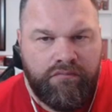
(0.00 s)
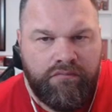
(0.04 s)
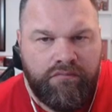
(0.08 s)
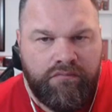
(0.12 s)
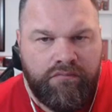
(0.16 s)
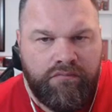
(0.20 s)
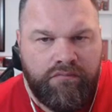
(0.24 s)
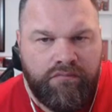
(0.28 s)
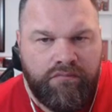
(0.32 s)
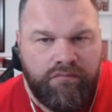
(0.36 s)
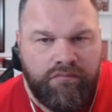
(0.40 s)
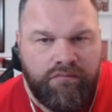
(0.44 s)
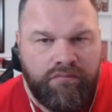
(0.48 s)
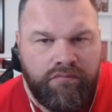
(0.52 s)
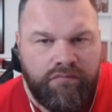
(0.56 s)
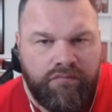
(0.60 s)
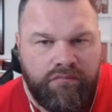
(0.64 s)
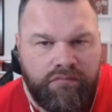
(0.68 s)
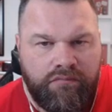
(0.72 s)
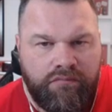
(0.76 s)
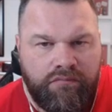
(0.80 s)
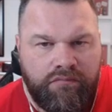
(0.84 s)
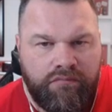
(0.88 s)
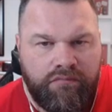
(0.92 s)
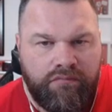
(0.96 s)

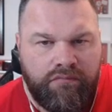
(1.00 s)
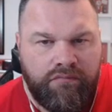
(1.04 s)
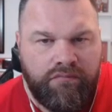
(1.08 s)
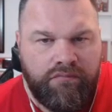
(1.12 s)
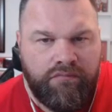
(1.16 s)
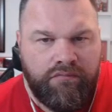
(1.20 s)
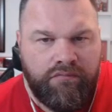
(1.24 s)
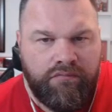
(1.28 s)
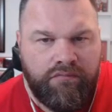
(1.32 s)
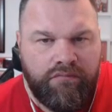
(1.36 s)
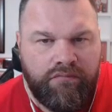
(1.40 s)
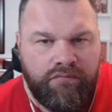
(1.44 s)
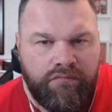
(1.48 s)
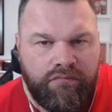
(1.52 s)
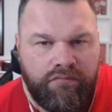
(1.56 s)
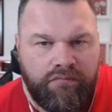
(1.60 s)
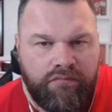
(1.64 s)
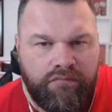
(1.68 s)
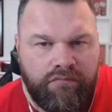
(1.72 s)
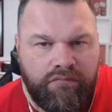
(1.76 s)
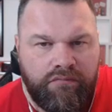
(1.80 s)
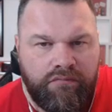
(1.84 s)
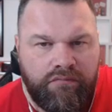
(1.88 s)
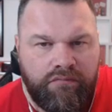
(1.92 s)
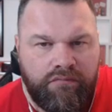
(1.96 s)

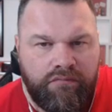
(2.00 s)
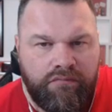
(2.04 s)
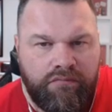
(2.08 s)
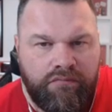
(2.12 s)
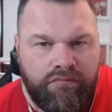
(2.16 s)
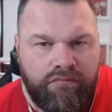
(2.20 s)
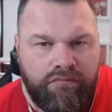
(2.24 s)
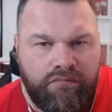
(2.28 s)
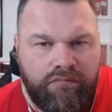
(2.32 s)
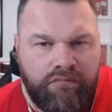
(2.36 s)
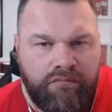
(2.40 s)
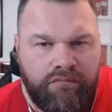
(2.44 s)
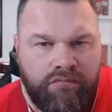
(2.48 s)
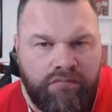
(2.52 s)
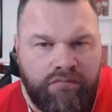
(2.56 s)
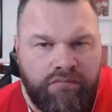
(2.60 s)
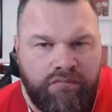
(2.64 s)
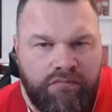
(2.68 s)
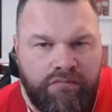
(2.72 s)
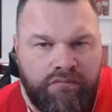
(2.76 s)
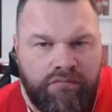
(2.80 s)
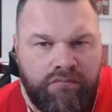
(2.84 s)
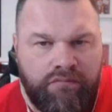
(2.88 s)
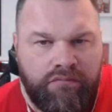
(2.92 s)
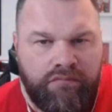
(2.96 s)

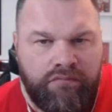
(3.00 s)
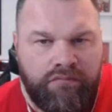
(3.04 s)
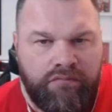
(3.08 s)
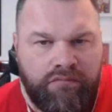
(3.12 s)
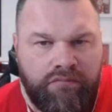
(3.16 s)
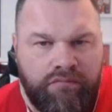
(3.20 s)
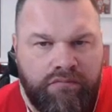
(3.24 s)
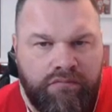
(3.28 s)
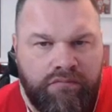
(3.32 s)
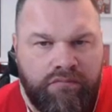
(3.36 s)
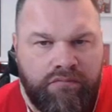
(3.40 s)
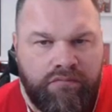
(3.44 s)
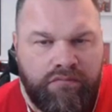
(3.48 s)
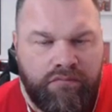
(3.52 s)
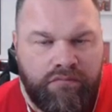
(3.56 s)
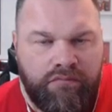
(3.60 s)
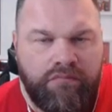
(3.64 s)
No words are spoken by the person on screen.